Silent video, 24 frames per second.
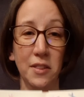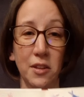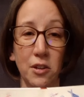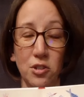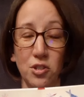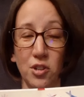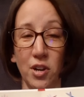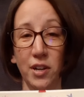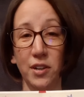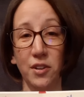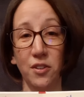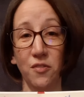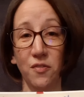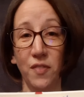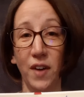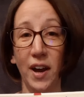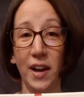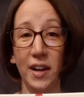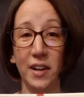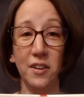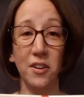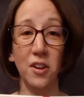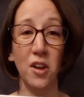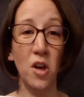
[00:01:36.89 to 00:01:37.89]
They're trying to
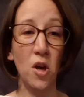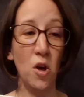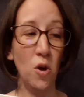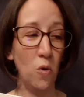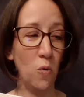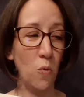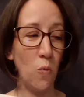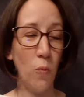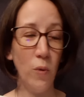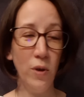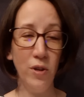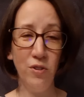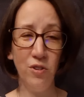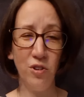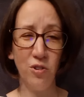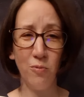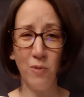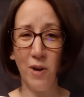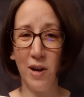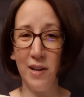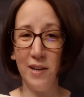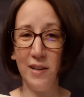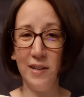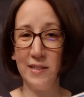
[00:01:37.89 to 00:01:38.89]
find which
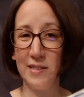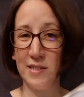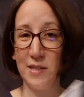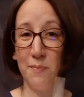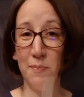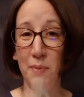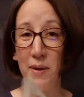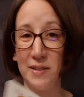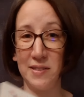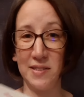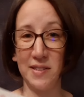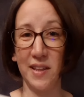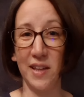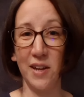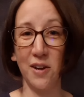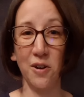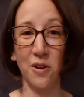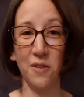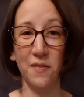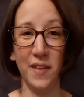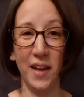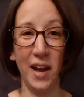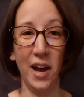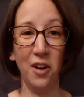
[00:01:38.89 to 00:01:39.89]
one is the best letter
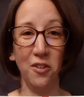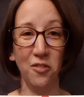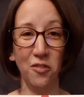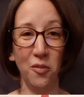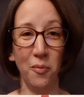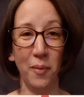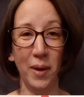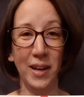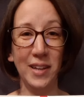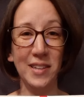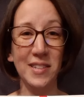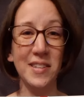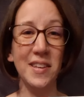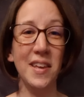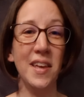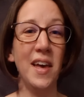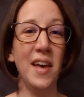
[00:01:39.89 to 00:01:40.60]
of the alphabet.